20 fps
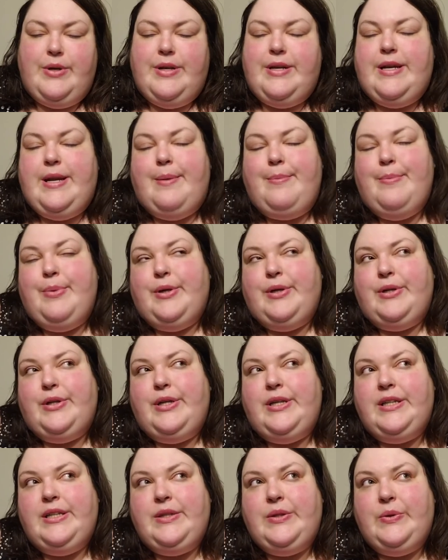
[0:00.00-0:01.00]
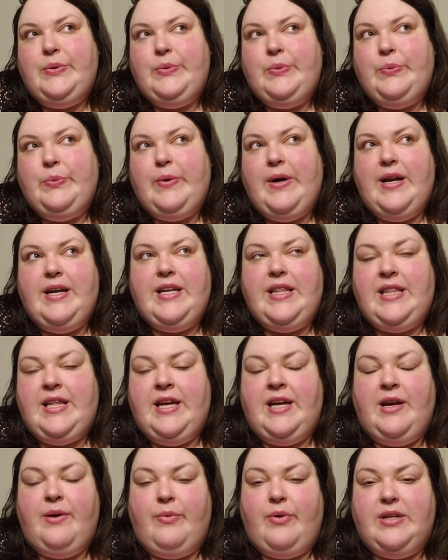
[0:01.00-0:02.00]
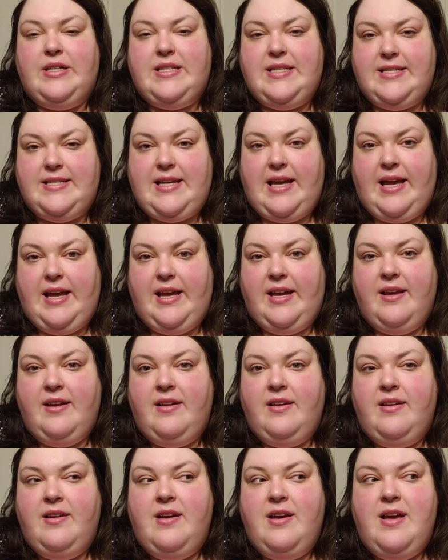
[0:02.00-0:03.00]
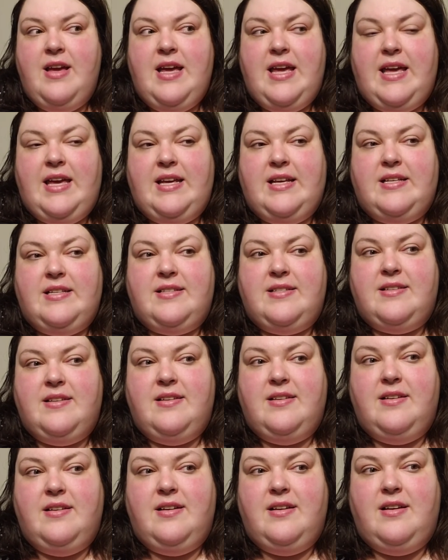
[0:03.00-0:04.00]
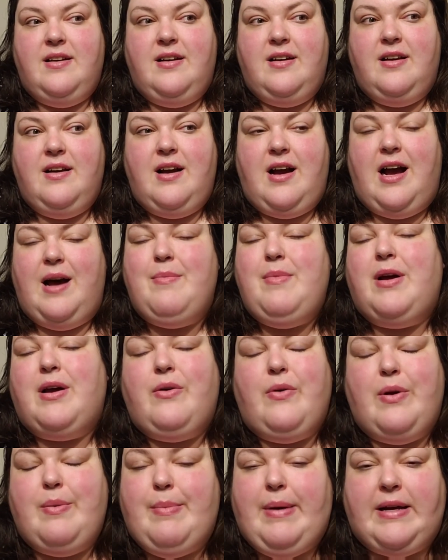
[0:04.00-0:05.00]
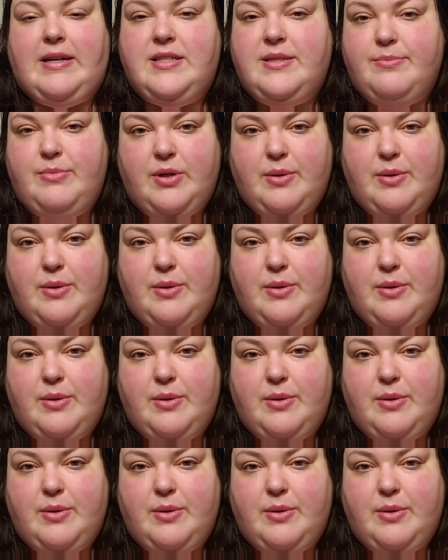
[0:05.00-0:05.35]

Number one thing I want to say is I'm not going back to